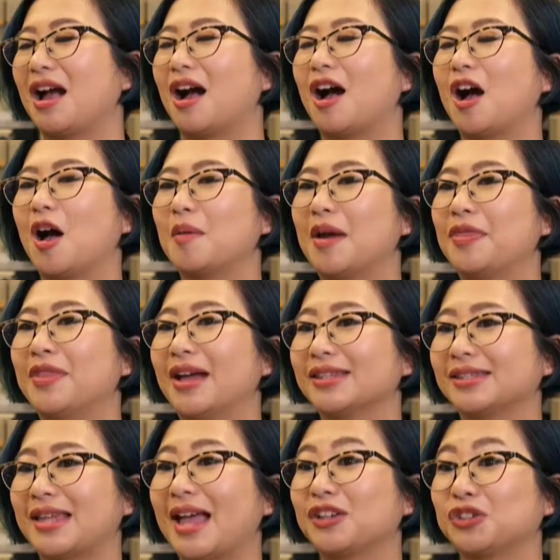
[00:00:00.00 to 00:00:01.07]
Um, and
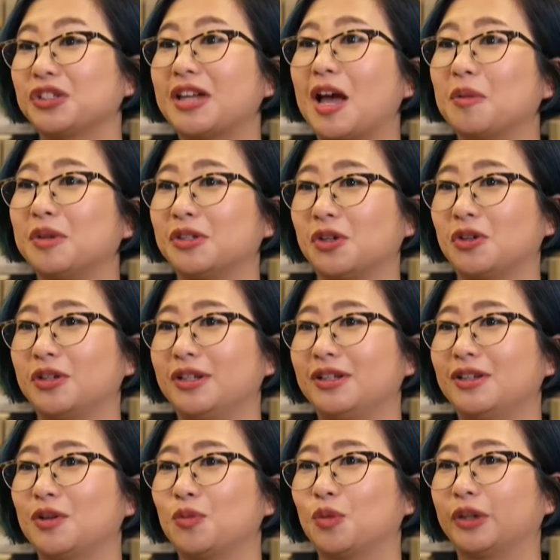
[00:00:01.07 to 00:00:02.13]
that's actually how we
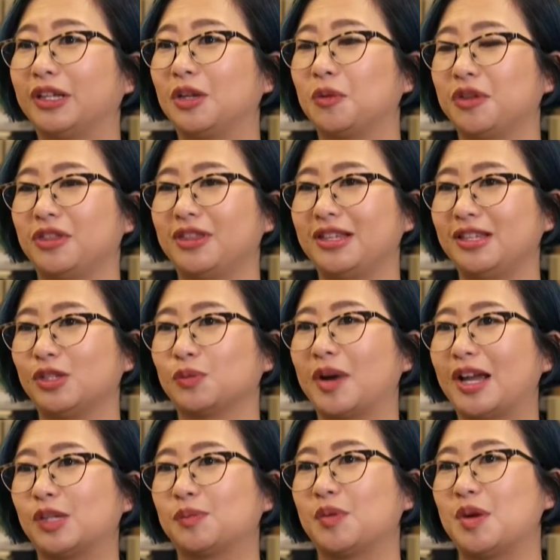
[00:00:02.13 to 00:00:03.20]
started working with these
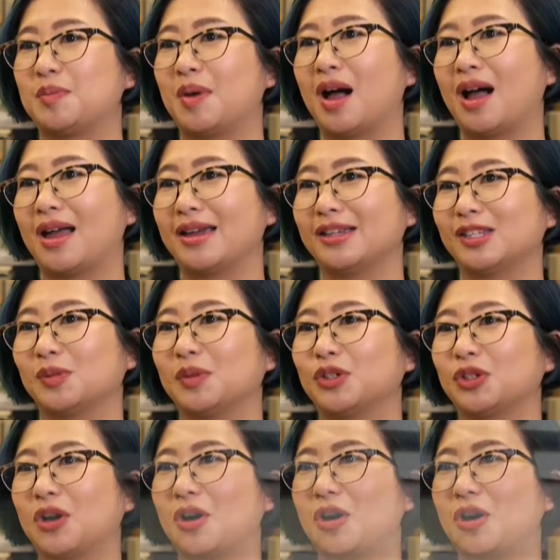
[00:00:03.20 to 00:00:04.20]
Raspberry Pis, which